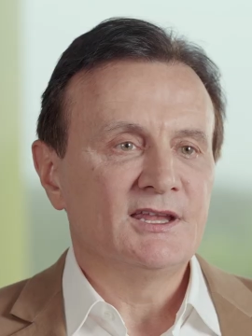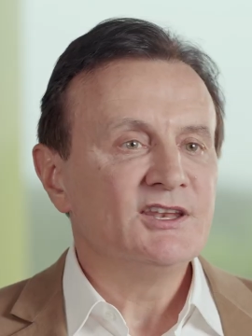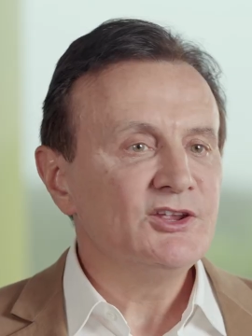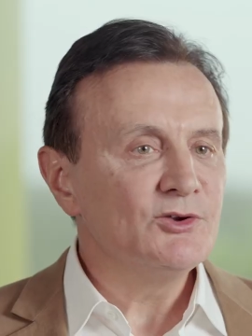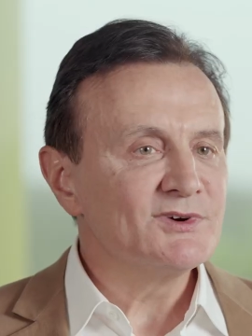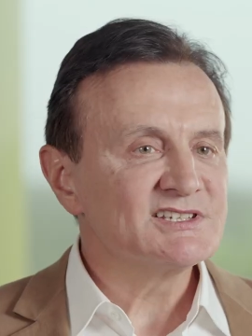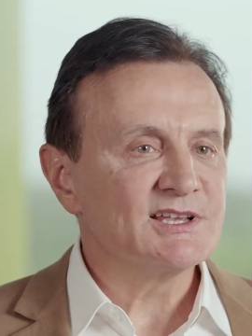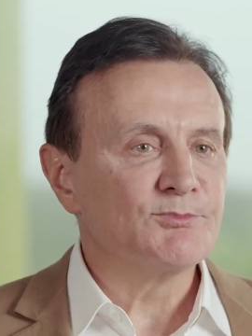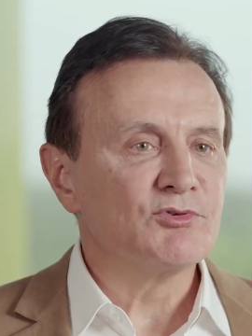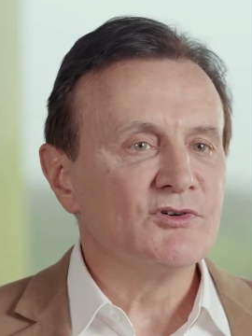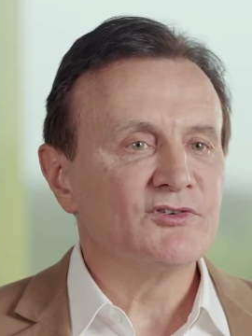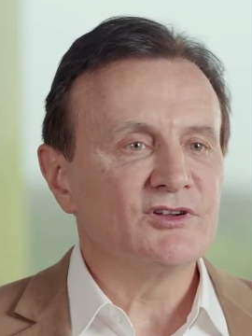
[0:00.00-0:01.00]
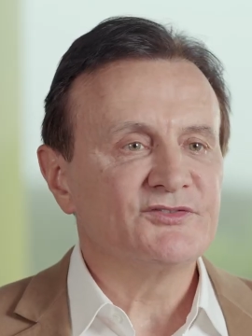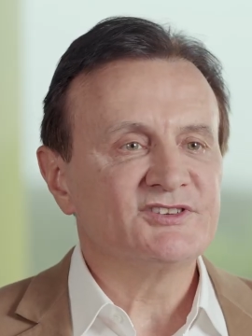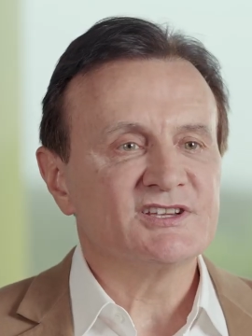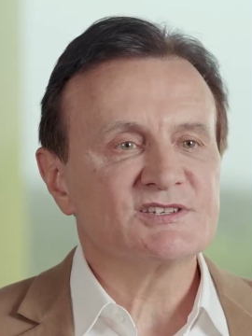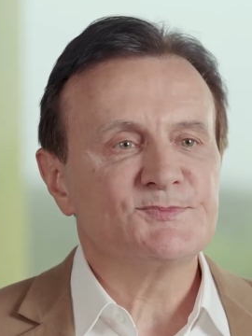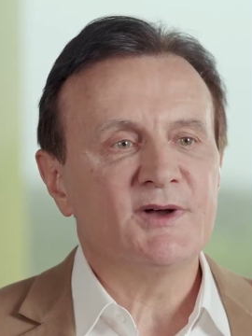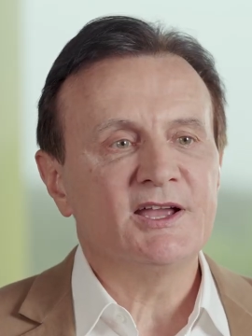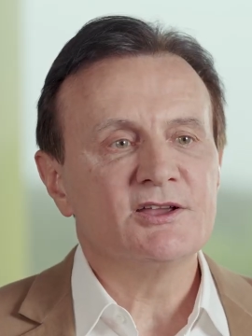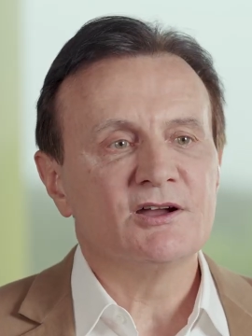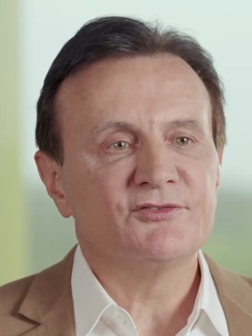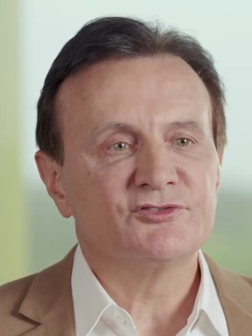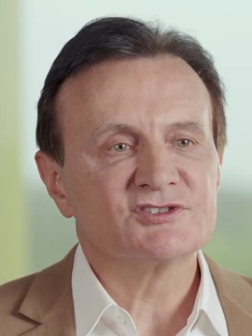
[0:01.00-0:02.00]
And the US approval of
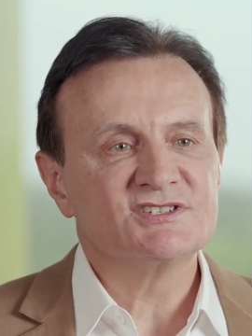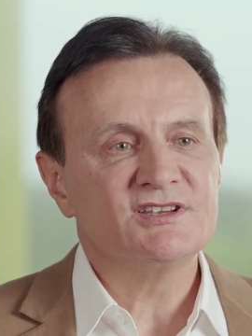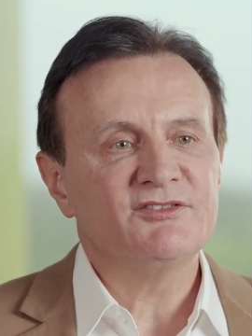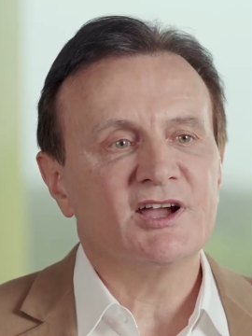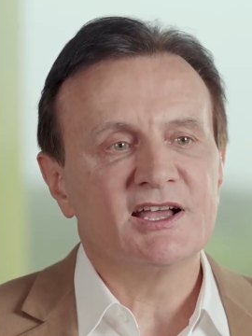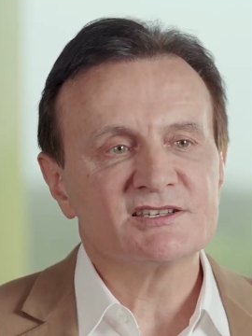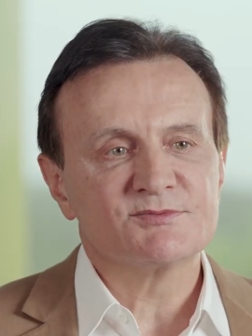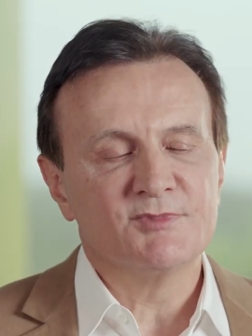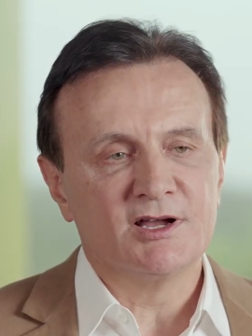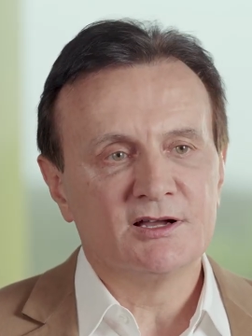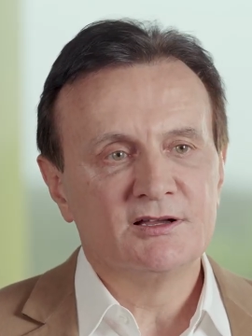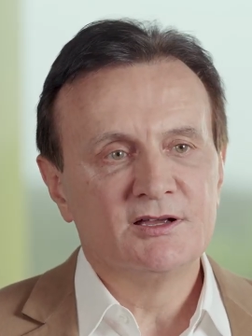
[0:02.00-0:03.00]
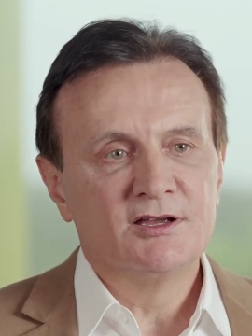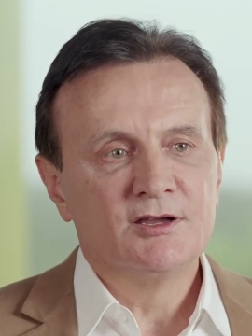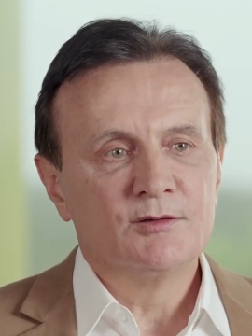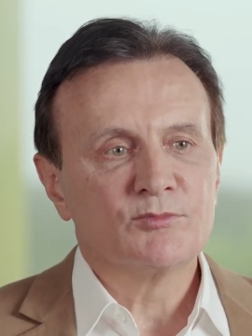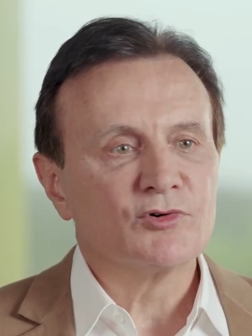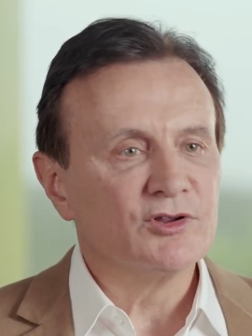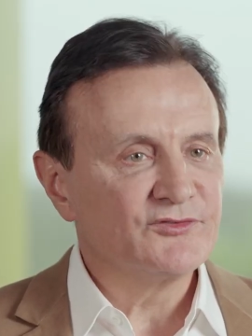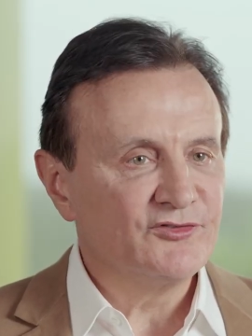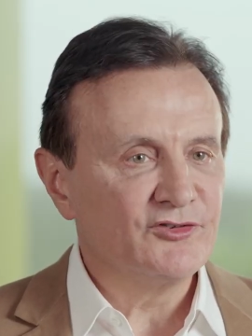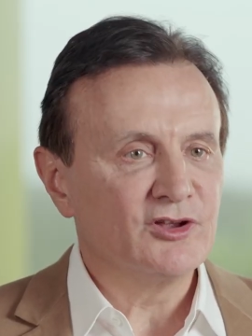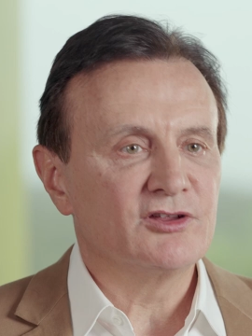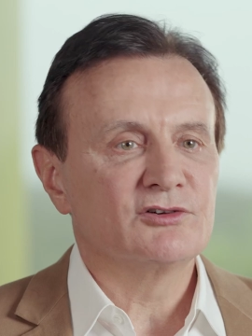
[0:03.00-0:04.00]
Tezspire for severe asthma brought
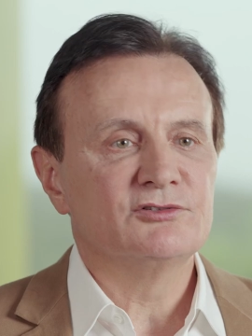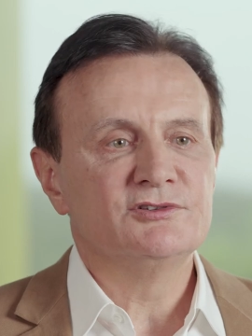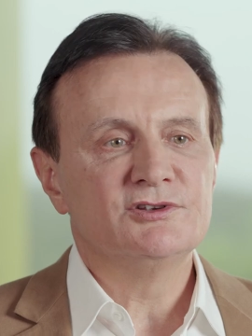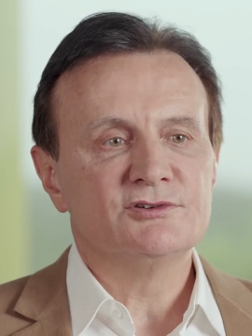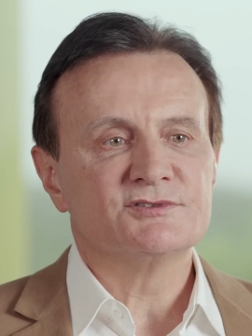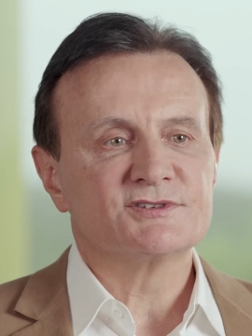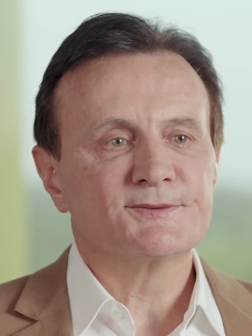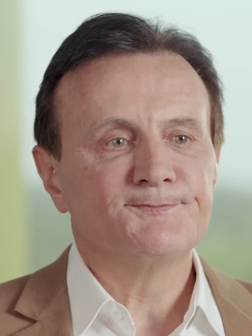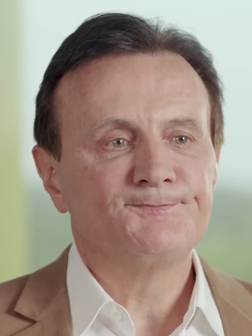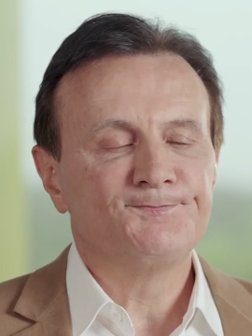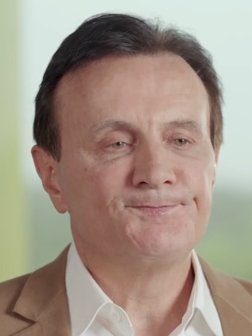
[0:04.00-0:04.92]
further good news.